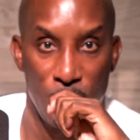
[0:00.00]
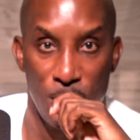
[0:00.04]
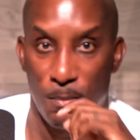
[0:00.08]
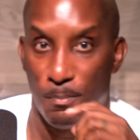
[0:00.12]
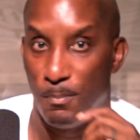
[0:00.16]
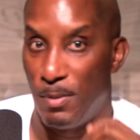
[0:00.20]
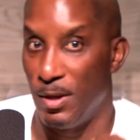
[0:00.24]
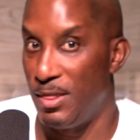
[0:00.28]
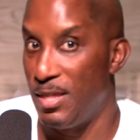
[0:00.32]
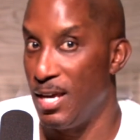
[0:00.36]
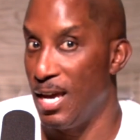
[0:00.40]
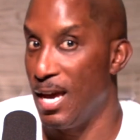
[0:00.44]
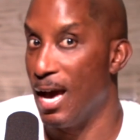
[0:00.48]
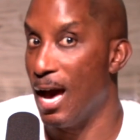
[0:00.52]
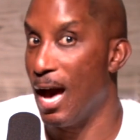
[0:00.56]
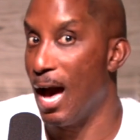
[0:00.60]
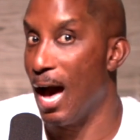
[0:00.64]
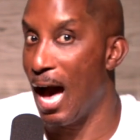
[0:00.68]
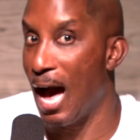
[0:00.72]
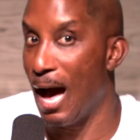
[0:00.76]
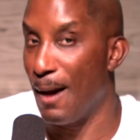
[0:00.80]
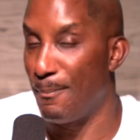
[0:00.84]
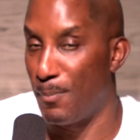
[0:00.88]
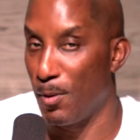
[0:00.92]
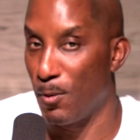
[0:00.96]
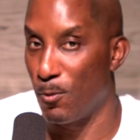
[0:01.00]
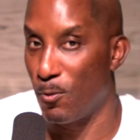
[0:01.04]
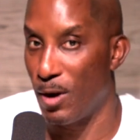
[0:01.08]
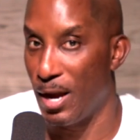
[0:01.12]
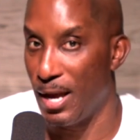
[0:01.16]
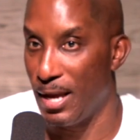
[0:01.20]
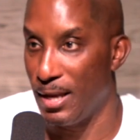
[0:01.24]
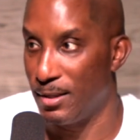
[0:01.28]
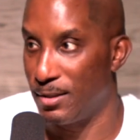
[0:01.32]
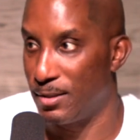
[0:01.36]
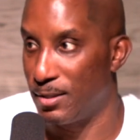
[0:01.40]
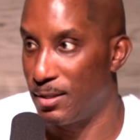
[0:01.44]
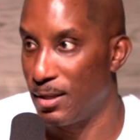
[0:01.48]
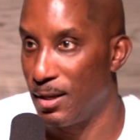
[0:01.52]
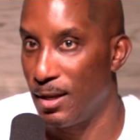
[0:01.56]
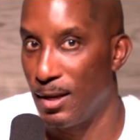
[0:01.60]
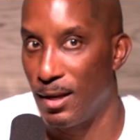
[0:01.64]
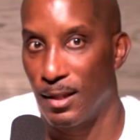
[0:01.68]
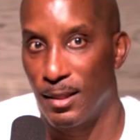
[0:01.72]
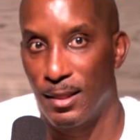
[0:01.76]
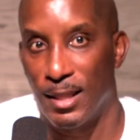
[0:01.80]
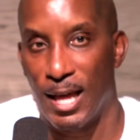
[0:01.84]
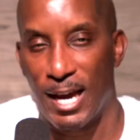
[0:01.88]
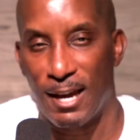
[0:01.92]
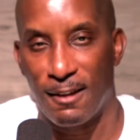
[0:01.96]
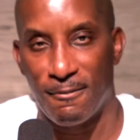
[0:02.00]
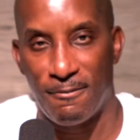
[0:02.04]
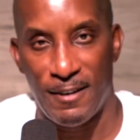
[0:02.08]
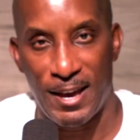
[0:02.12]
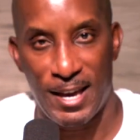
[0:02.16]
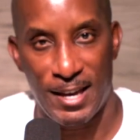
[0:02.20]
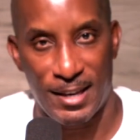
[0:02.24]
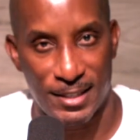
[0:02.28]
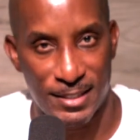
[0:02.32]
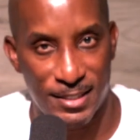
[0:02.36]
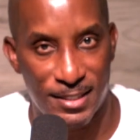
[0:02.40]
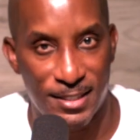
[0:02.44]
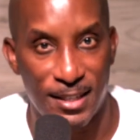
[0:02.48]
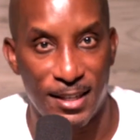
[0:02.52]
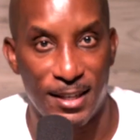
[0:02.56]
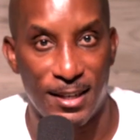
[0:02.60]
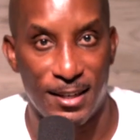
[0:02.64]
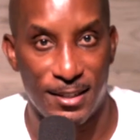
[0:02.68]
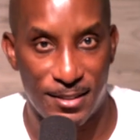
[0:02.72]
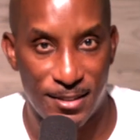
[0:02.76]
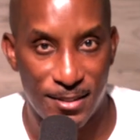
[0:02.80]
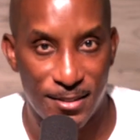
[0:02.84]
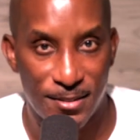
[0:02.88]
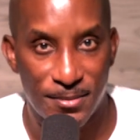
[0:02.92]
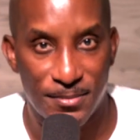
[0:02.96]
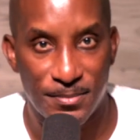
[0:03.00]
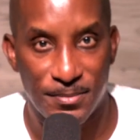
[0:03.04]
but then operates like Vegas does.